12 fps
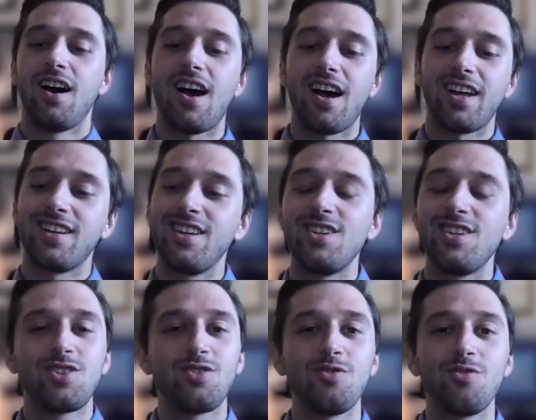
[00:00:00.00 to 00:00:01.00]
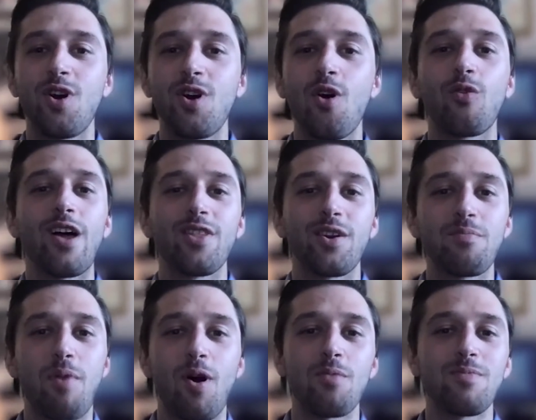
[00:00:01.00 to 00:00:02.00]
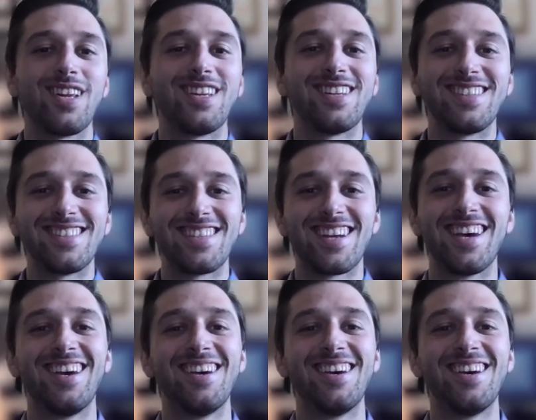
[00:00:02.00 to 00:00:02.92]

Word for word: Ah, I need to go around the department and